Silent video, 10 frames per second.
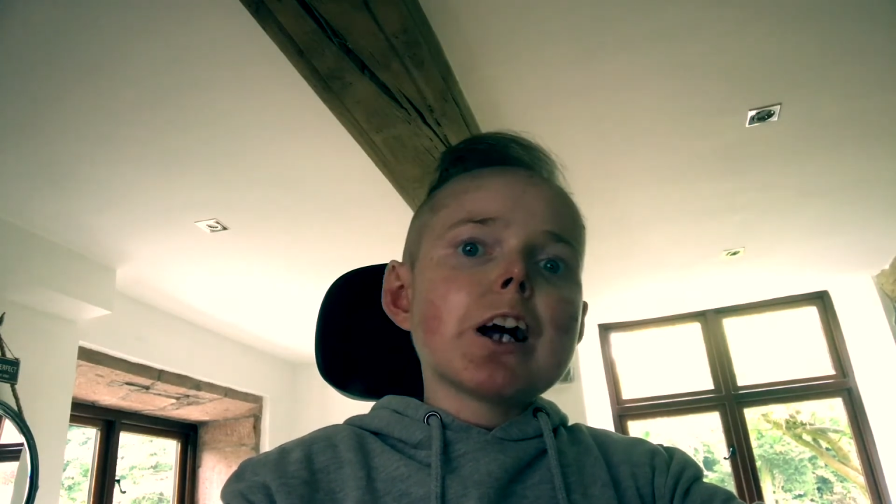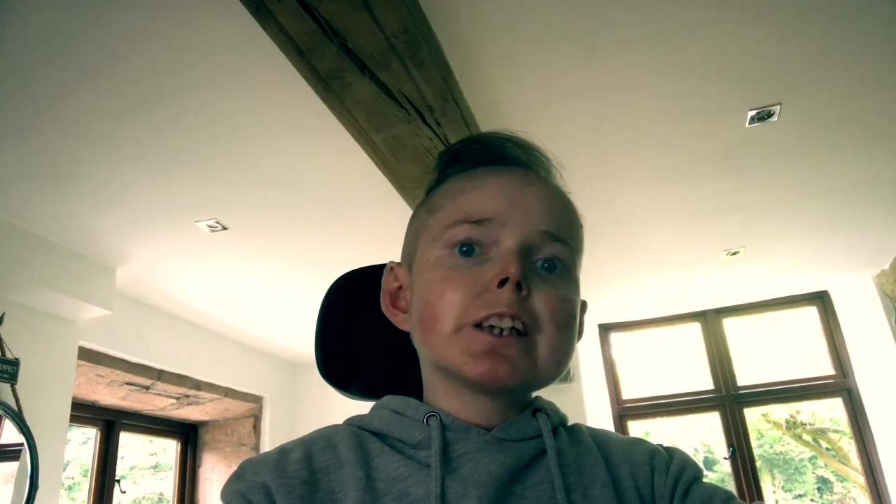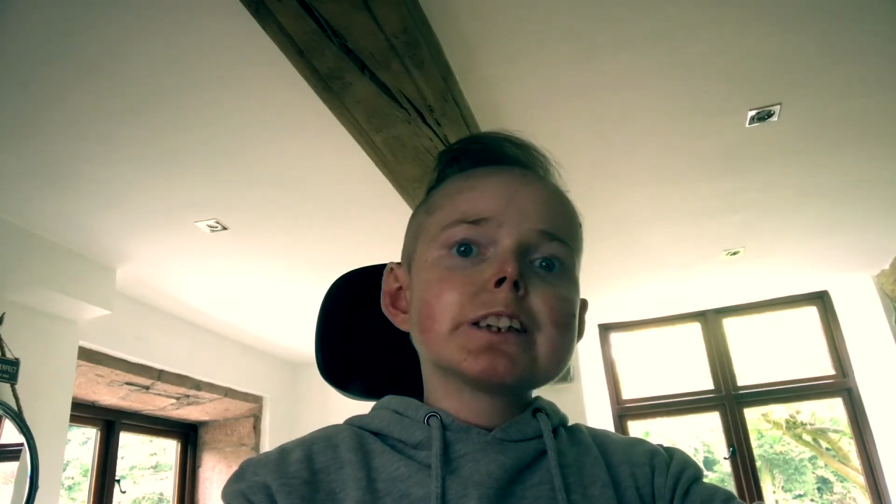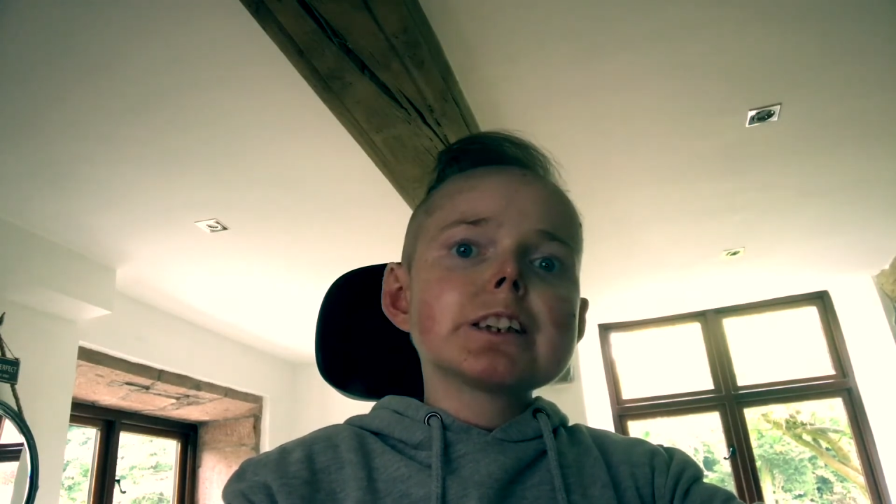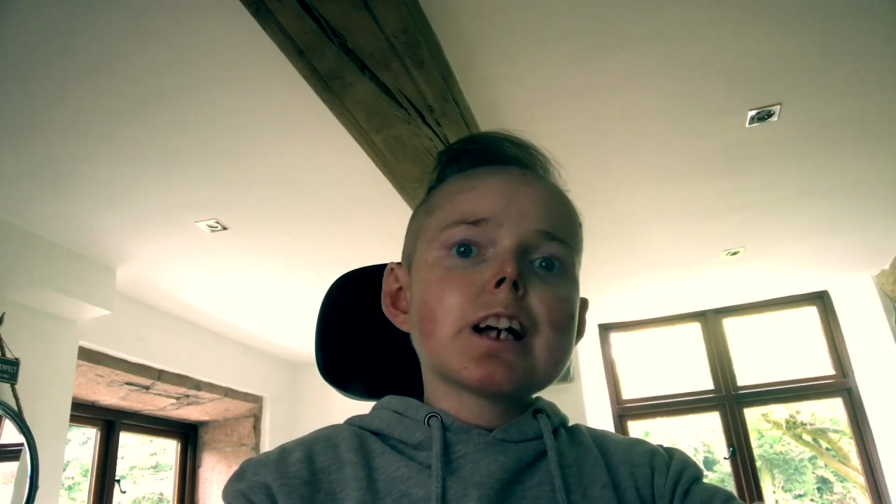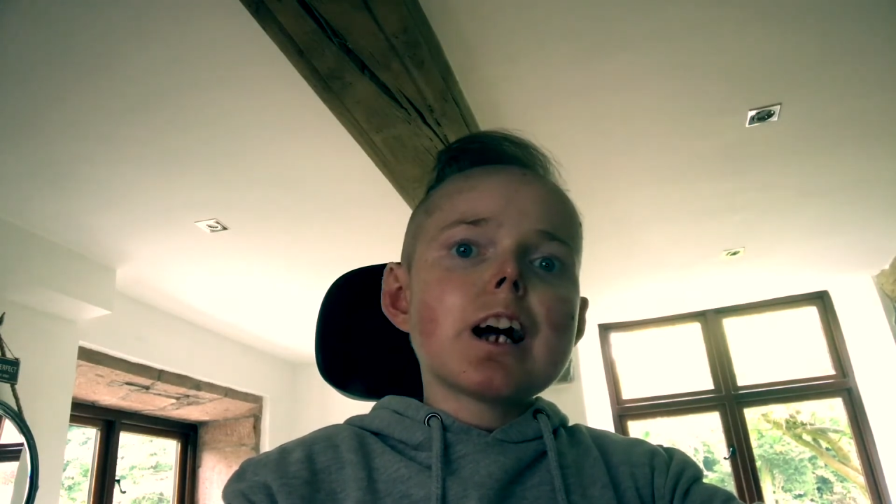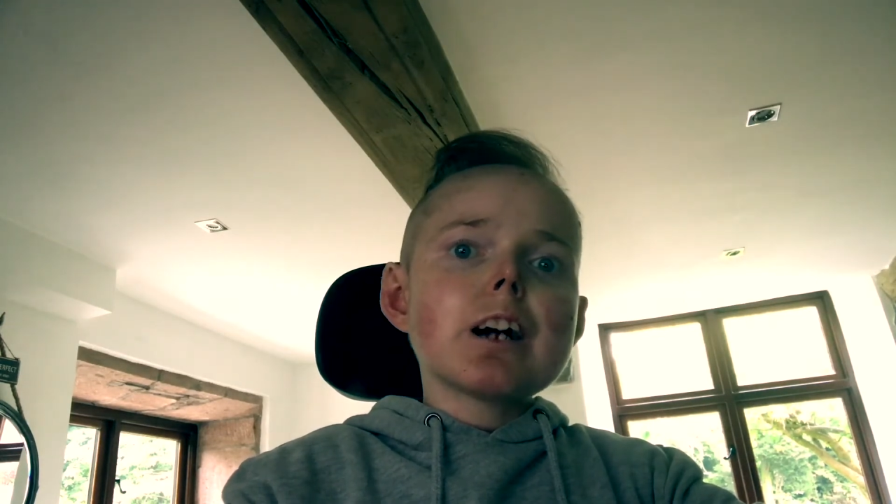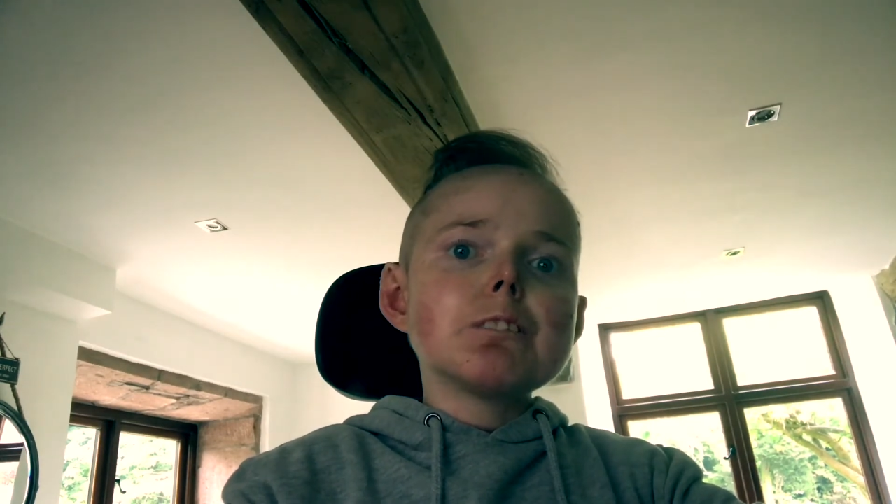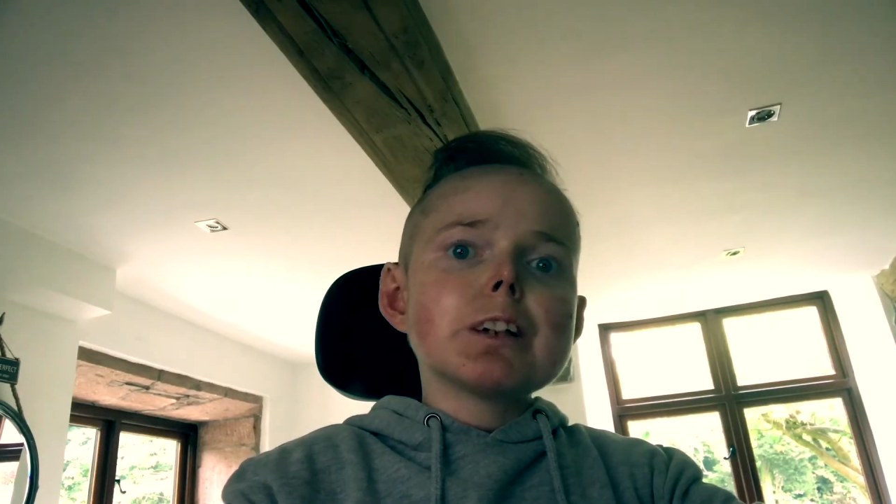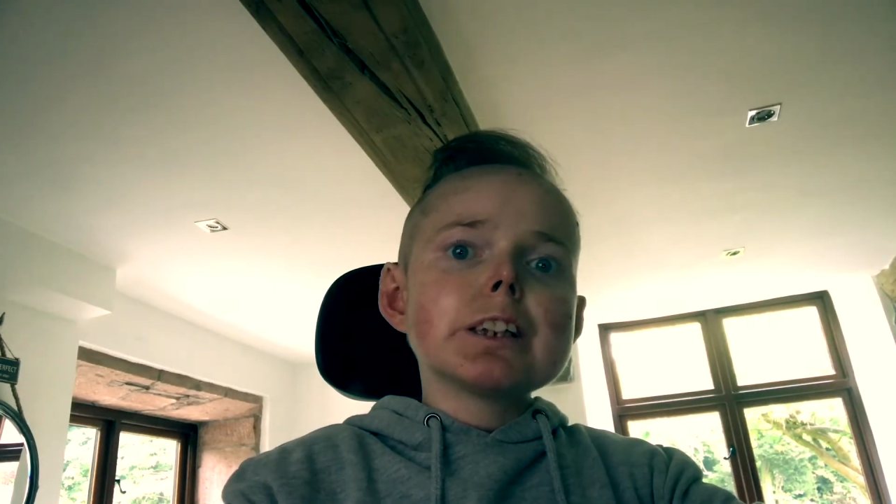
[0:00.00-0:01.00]
eyes to
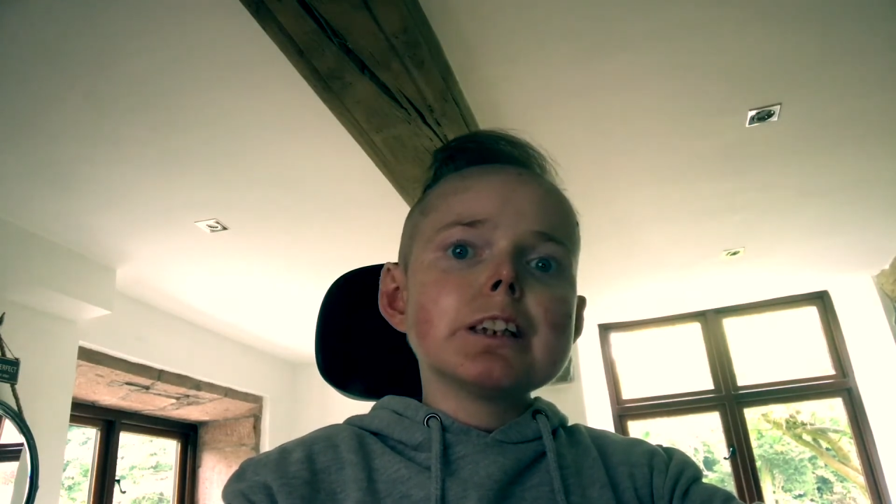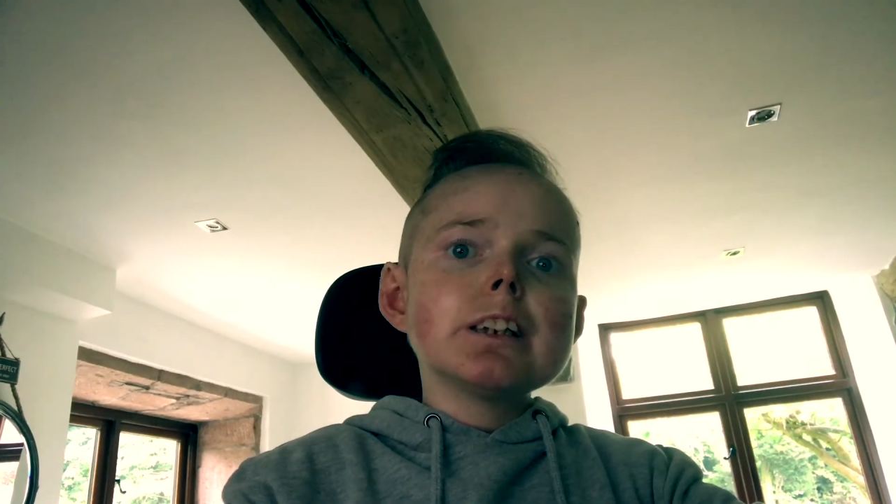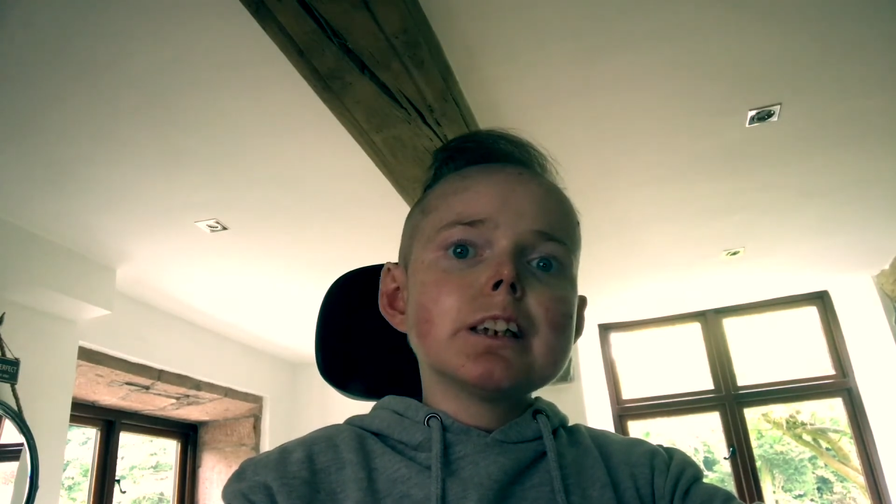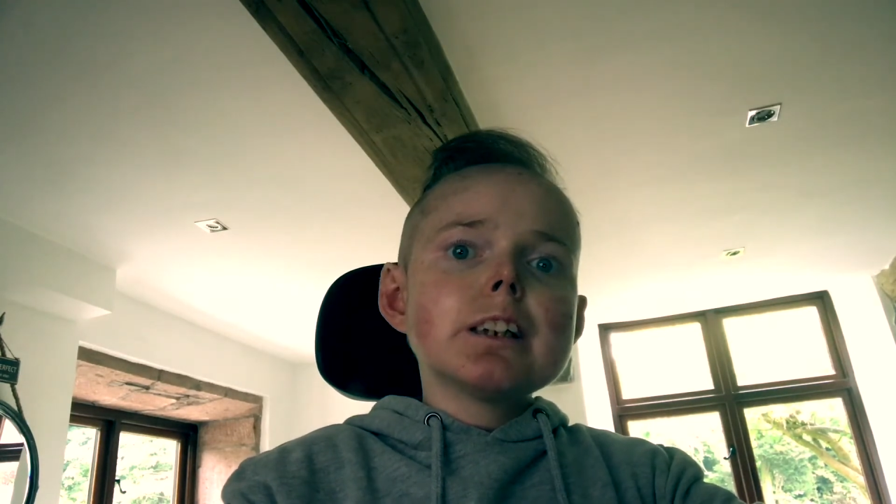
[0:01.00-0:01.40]
how many